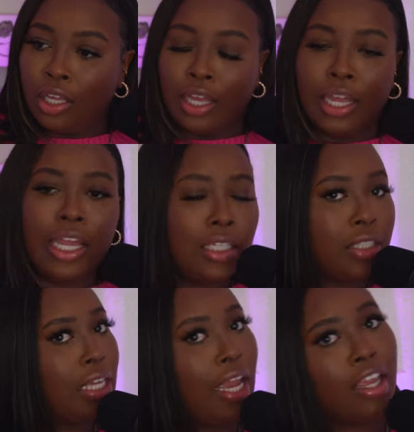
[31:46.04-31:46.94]
he's
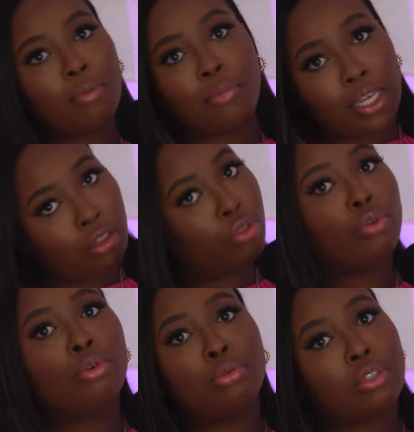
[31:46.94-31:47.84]
taking me
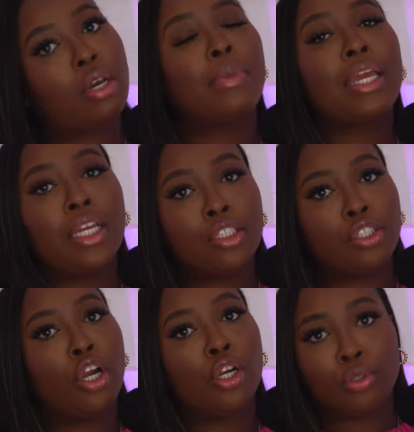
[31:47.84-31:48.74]
through some
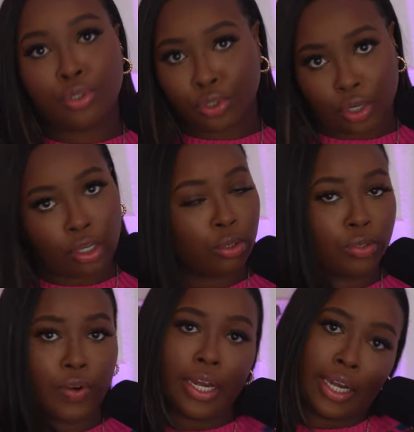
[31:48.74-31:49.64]
internal struggles
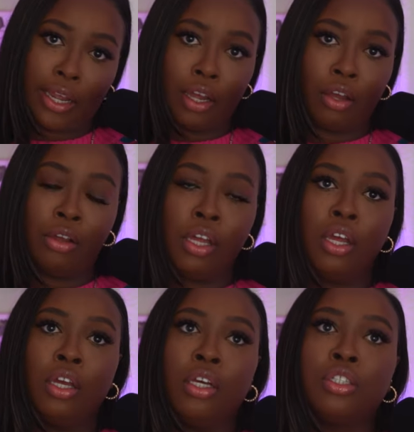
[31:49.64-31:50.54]
right now
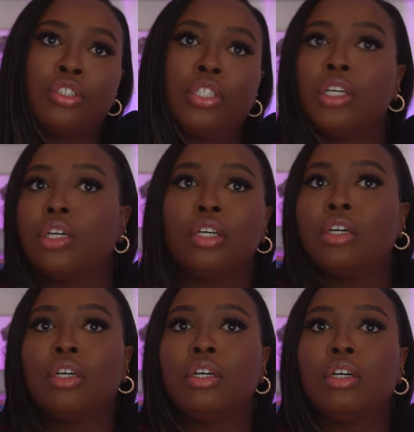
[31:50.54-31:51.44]

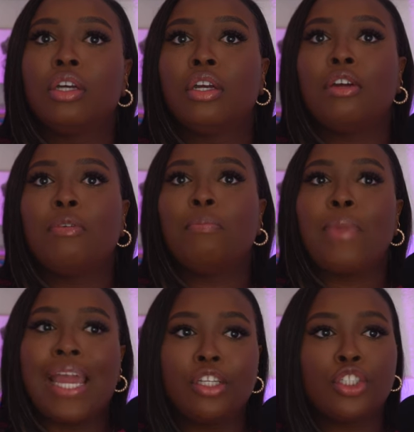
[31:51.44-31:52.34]
to
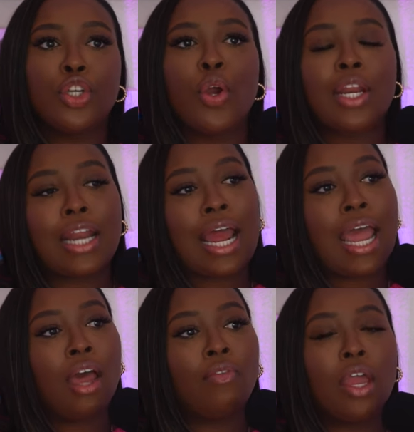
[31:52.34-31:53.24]
make sure that I
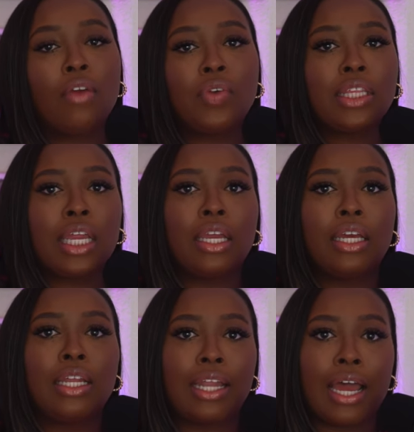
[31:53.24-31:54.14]
have everything
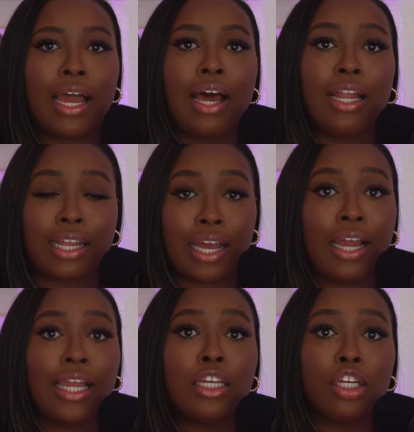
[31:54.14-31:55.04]

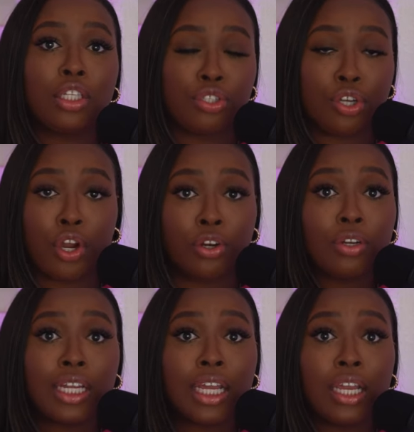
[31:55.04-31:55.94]
aligned
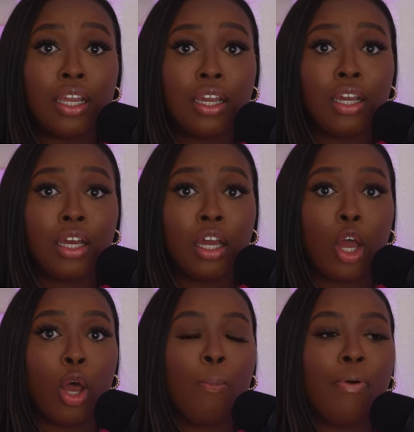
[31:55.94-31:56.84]
internally
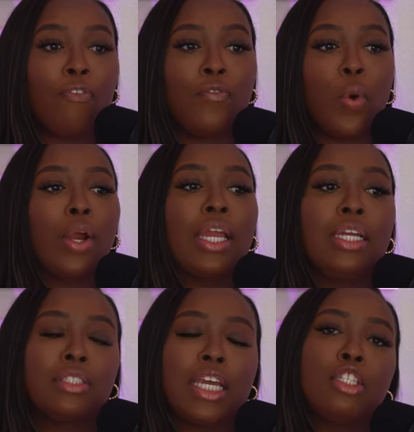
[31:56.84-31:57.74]
before he
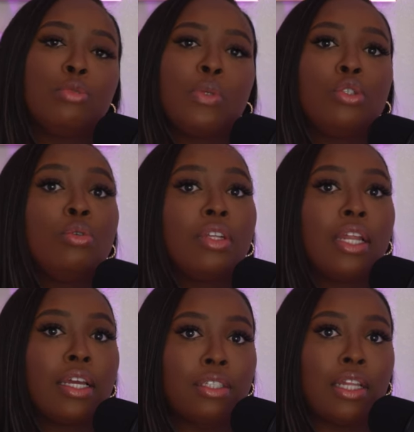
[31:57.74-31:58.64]
takes me to the
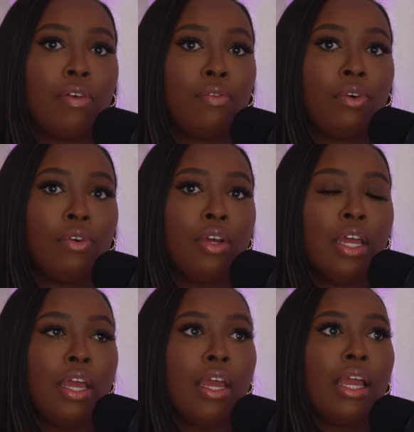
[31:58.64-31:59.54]
next level.
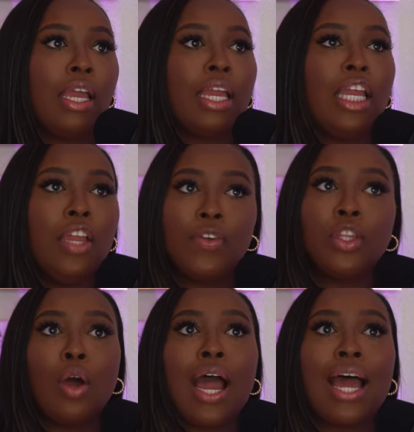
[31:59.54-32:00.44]
And even
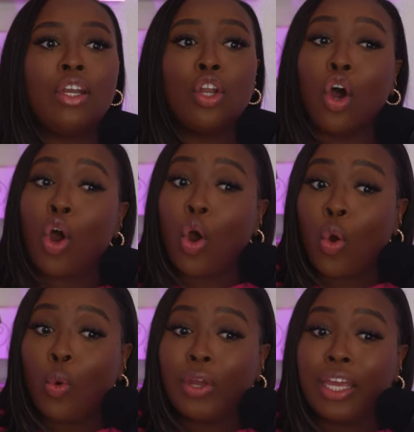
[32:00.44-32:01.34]
though I
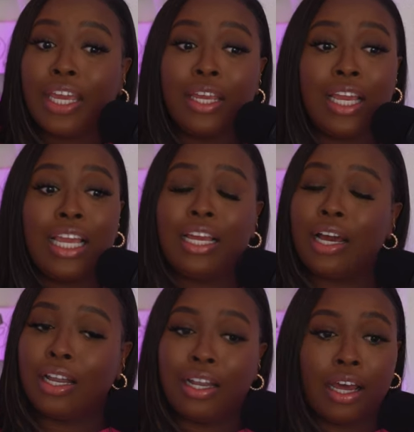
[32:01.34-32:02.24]
know he
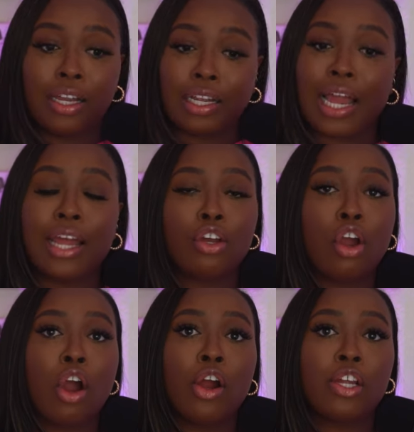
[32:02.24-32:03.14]
aligned the
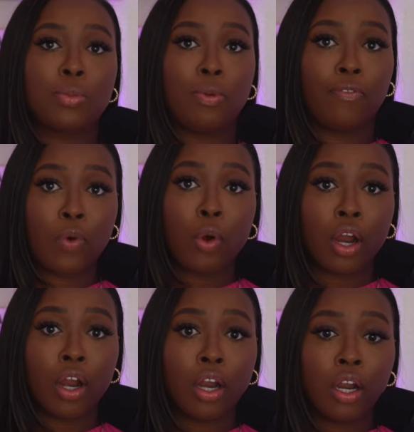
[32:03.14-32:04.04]
cards
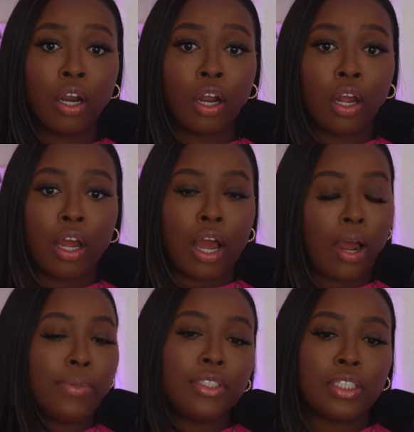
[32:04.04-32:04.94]
before, I'm
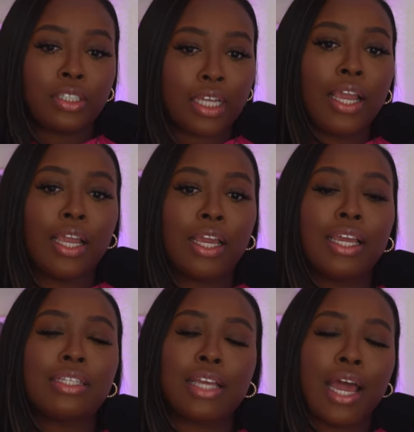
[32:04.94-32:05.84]
going to just say
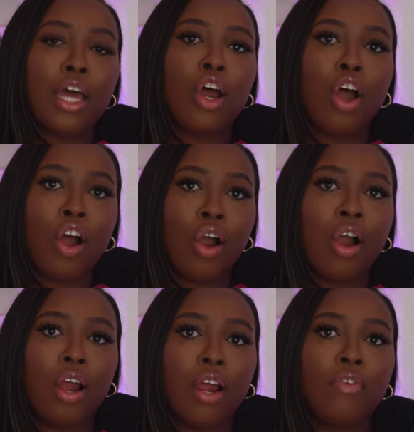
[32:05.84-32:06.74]
it's kind of
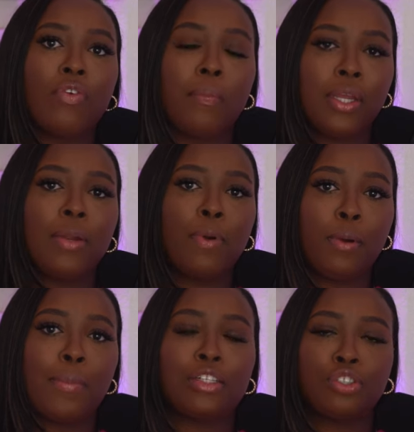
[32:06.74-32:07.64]
hard for me to put
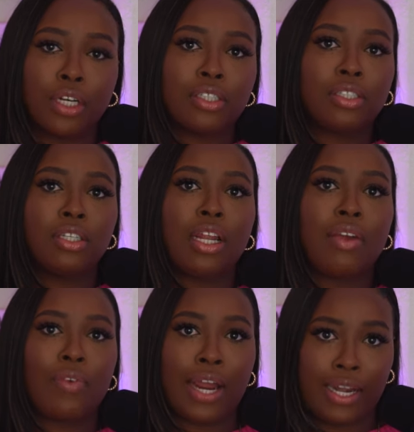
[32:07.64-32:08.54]
my trust into that
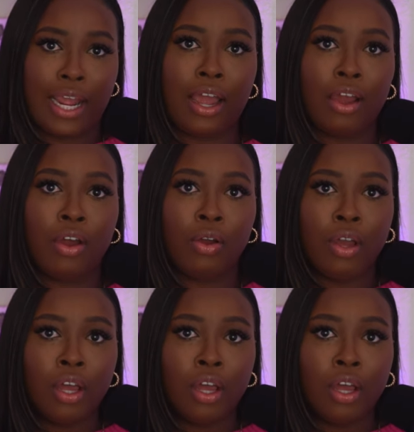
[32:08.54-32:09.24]
right now.